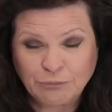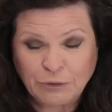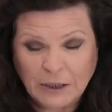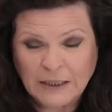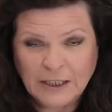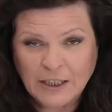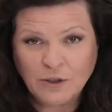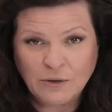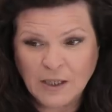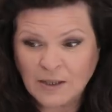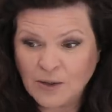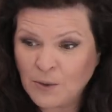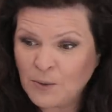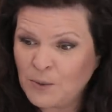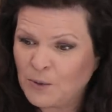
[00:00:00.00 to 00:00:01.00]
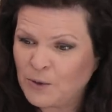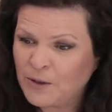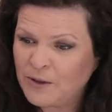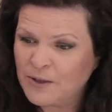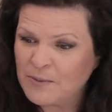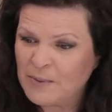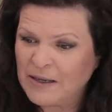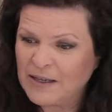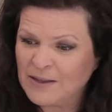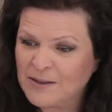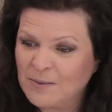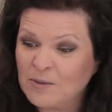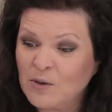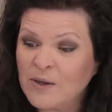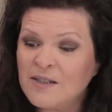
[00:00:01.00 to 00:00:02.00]
really unique. Oh, Critter's making
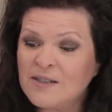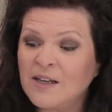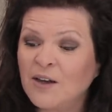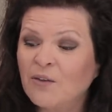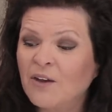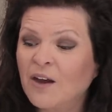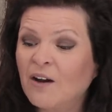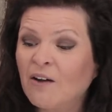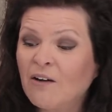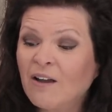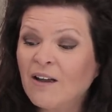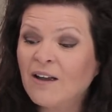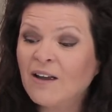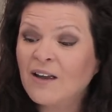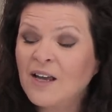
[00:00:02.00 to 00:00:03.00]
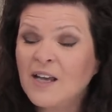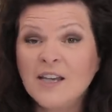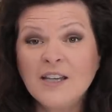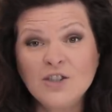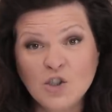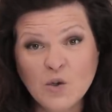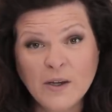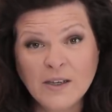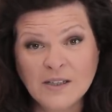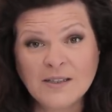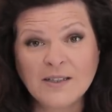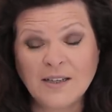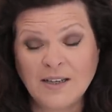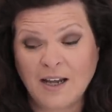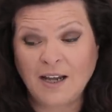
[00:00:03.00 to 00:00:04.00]
some noise down there. He's joined
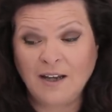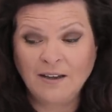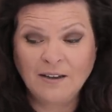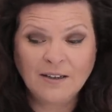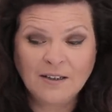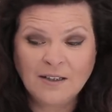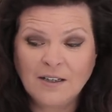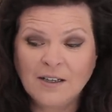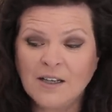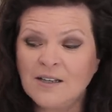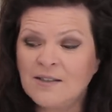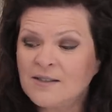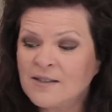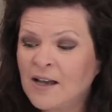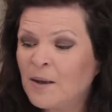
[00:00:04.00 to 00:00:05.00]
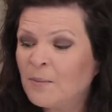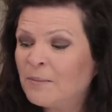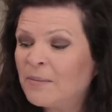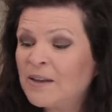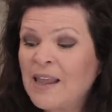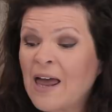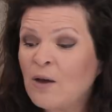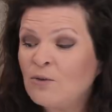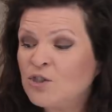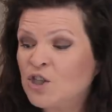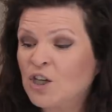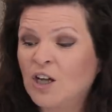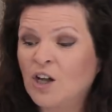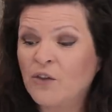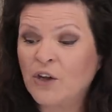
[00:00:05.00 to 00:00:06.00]
us today. He's um,
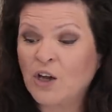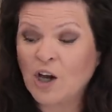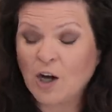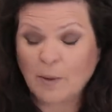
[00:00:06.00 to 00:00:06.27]
lounging on the